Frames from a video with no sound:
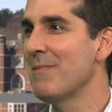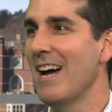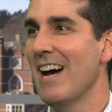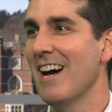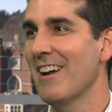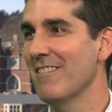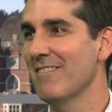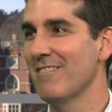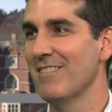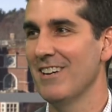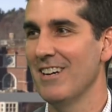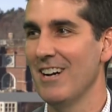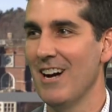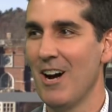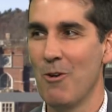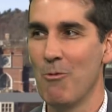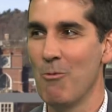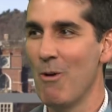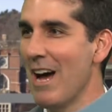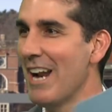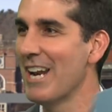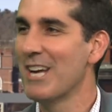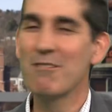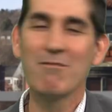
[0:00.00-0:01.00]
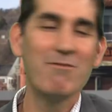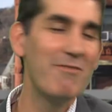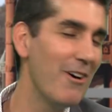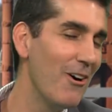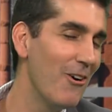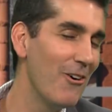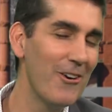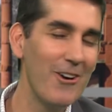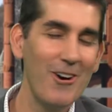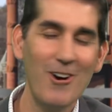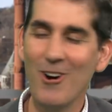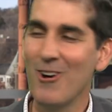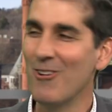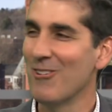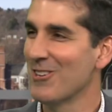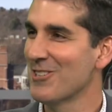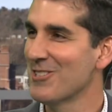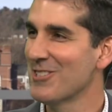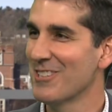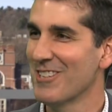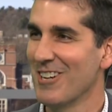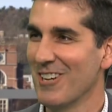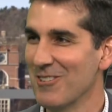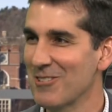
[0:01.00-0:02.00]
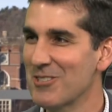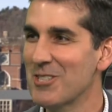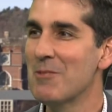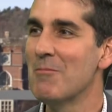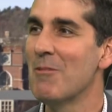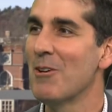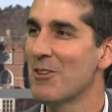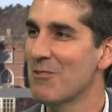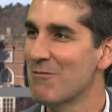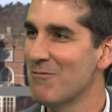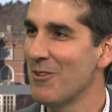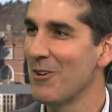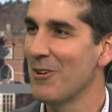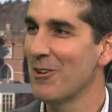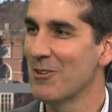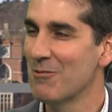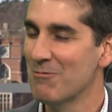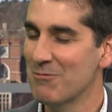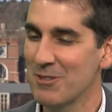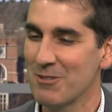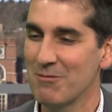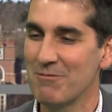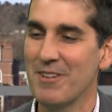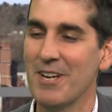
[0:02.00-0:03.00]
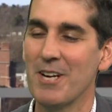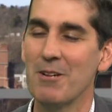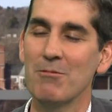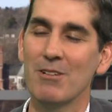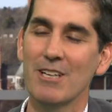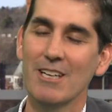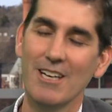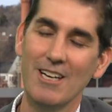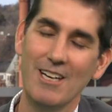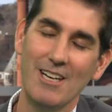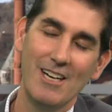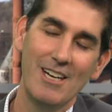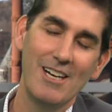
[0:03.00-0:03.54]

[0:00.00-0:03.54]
out of a wedding photo or some other photo for the family.